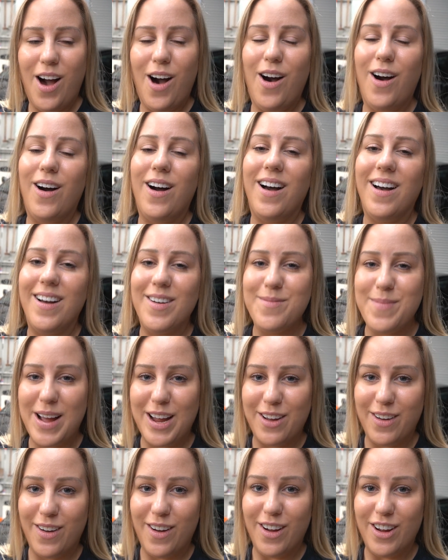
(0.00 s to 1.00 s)
Oh my
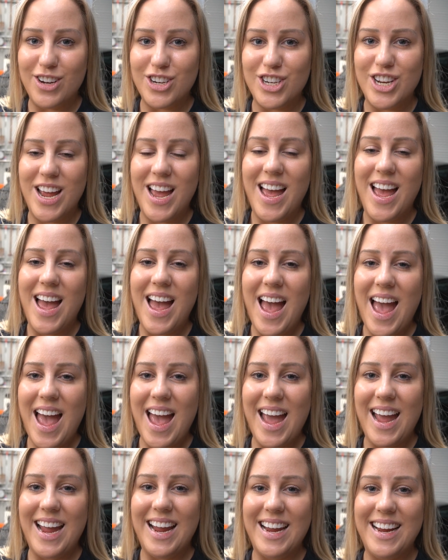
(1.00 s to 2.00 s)
gosh,
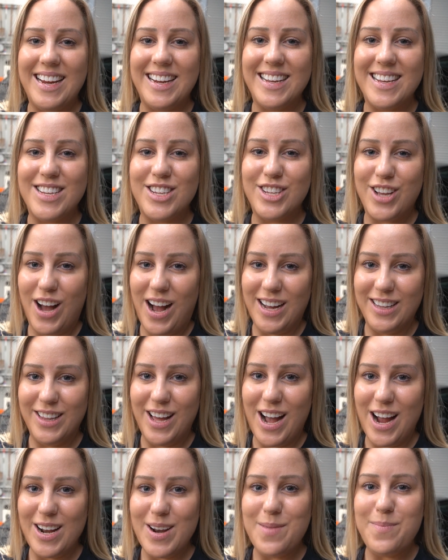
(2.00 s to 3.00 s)
a
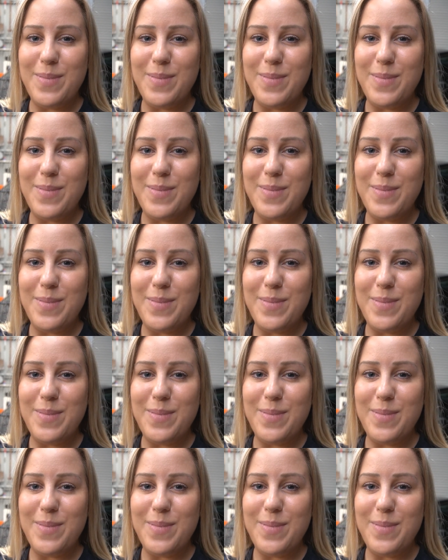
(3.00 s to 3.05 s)
Skyline.